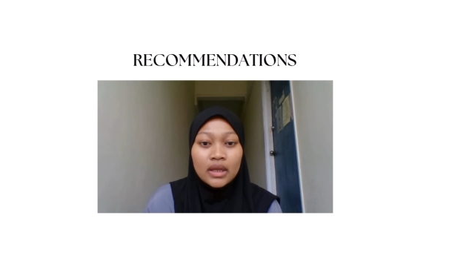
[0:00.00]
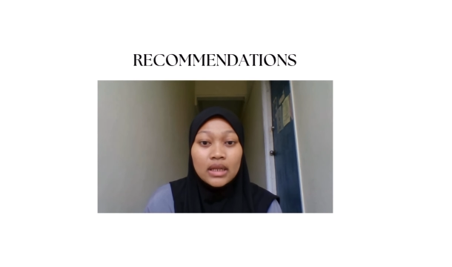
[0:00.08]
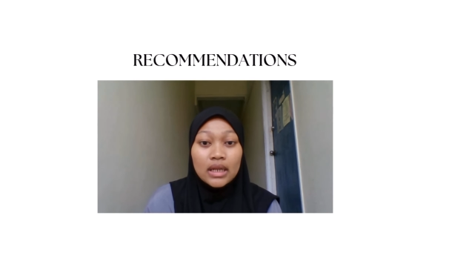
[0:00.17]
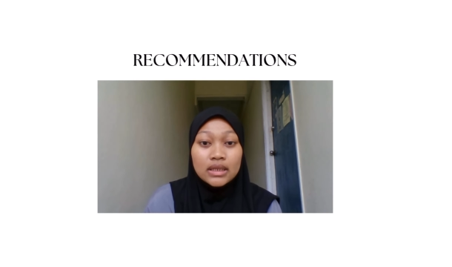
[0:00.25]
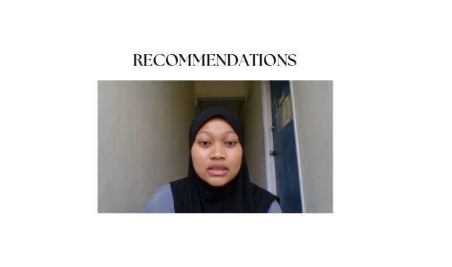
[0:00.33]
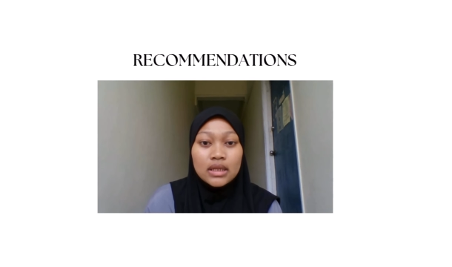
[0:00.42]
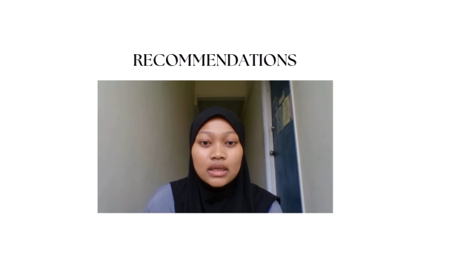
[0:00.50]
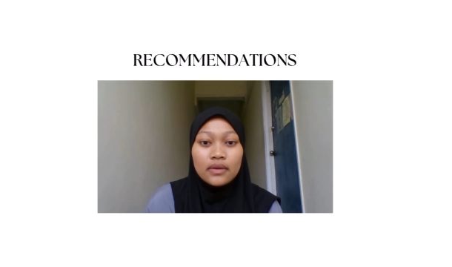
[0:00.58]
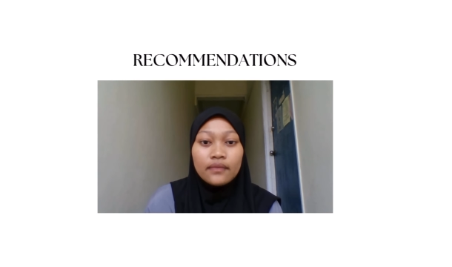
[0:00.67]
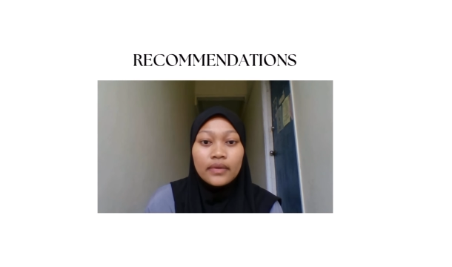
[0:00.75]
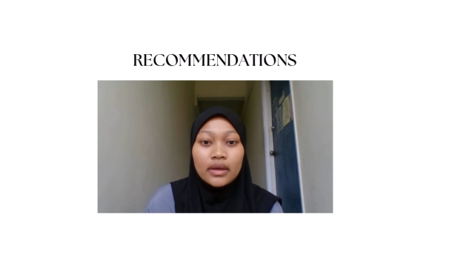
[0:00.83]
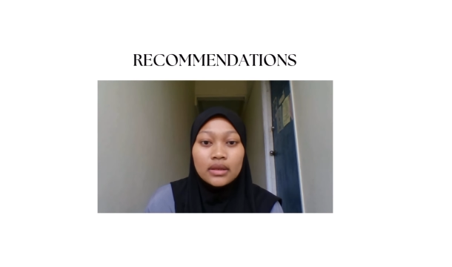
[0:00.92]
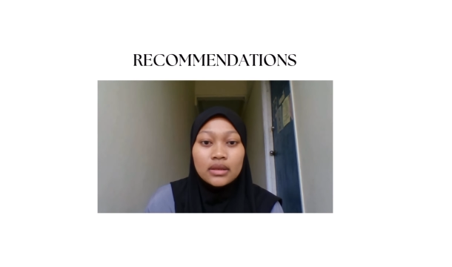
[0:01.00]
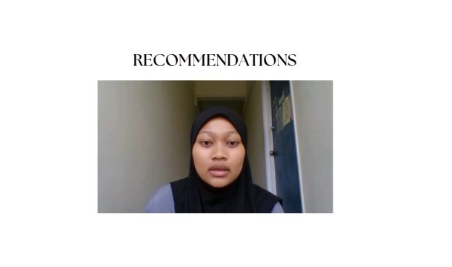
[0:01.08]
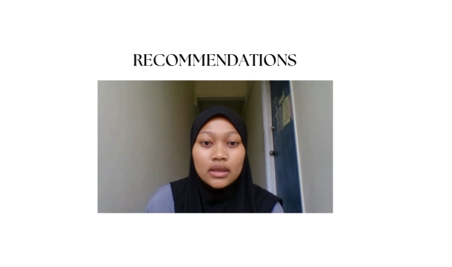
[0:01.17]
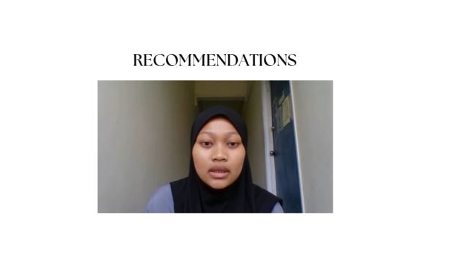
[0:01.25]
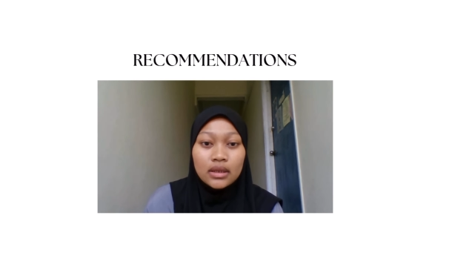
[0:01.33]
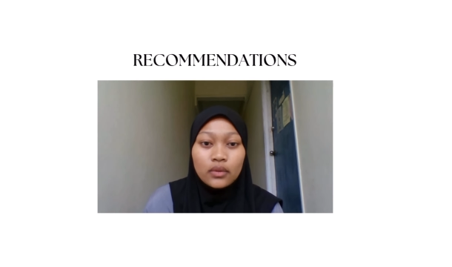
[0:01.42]
Lastly, factor
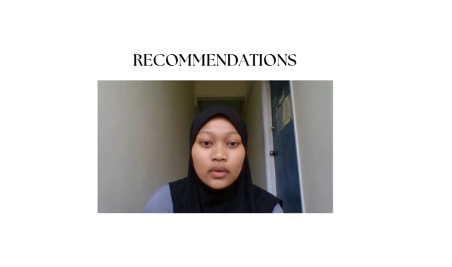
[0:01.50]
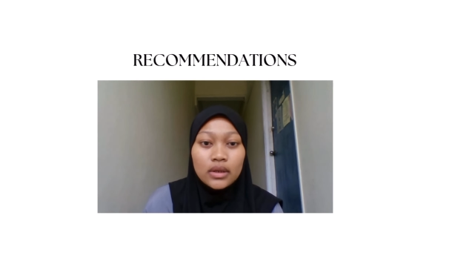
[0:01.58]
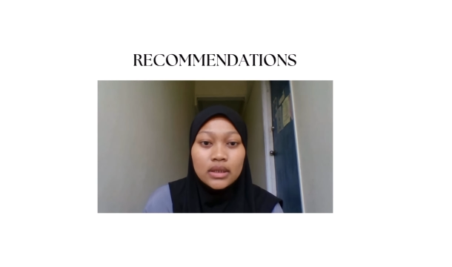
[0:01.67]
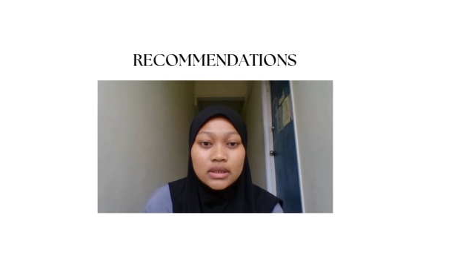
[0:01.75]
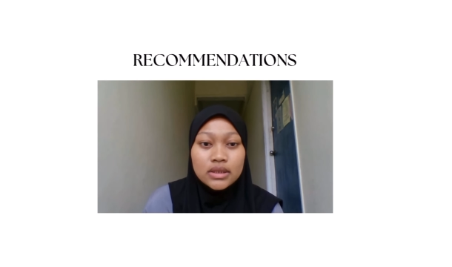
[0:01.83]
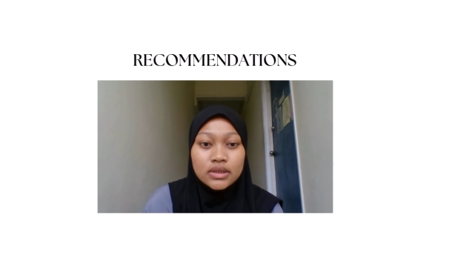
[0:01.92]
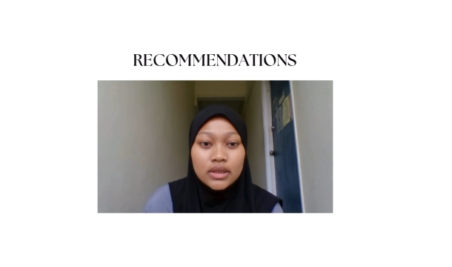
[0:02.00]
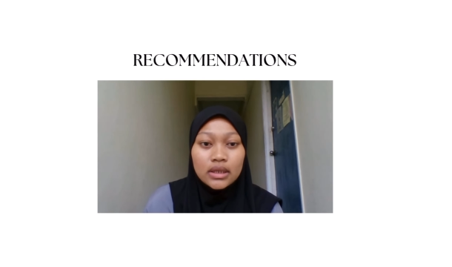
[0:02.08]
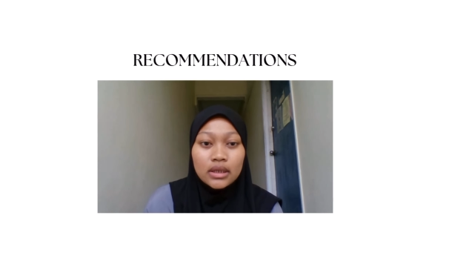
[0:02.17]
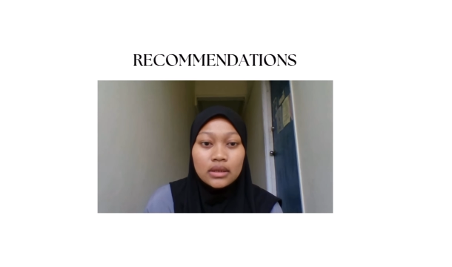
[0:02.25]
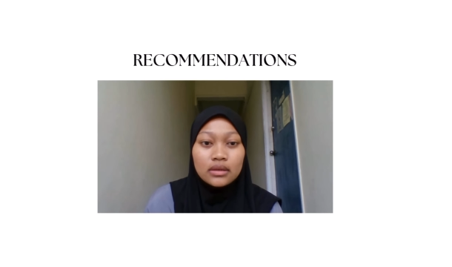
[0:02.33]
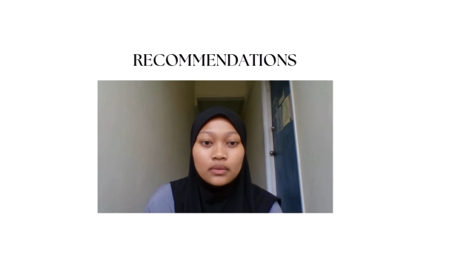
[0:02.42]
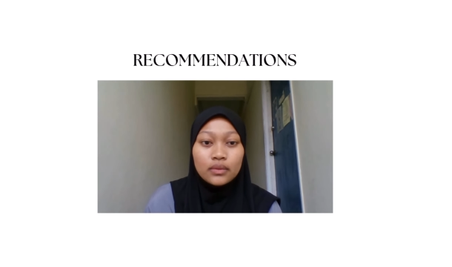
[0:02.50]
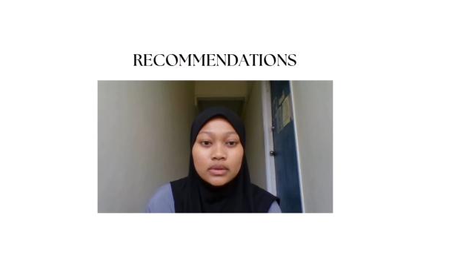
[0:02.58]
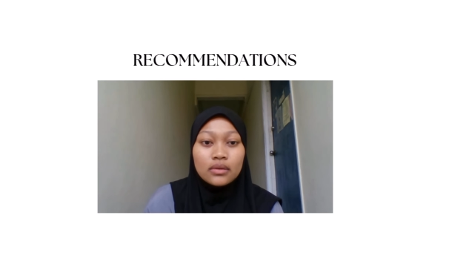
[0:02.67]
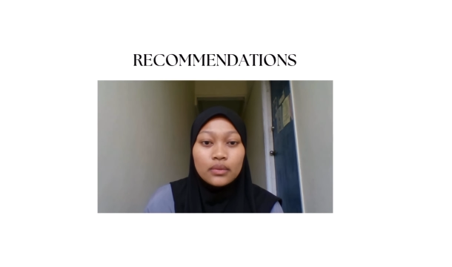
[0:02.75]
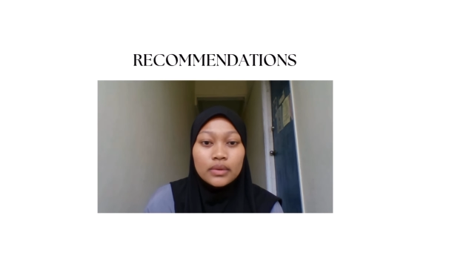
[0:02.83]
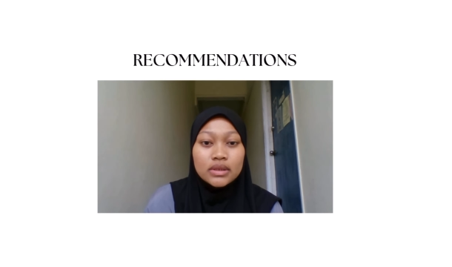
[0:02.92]
in quality standard,
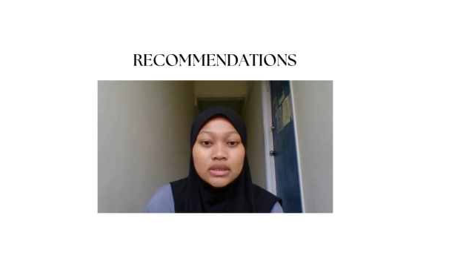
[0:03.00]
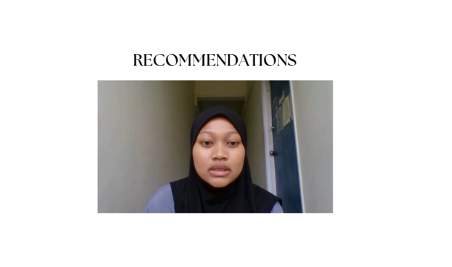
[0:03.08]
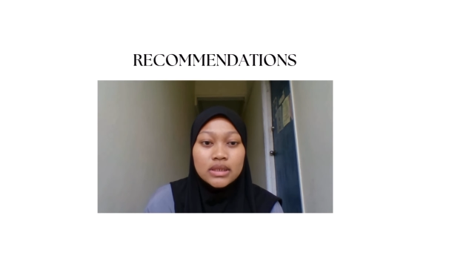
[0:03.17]
which is